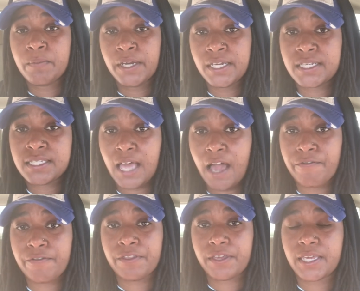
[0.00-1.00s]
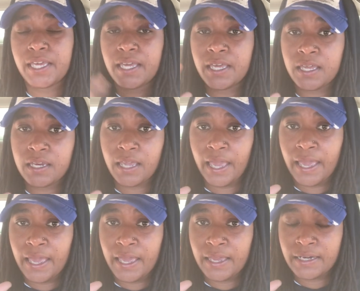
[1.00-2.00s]
money aside for the kid
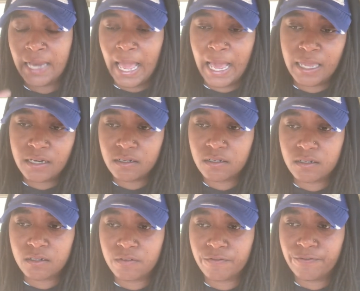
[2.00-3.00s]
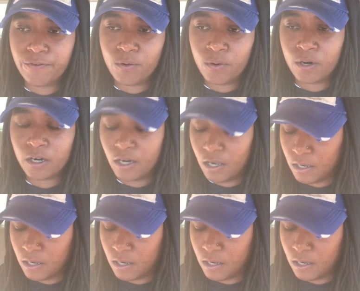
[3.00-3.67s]
and not for,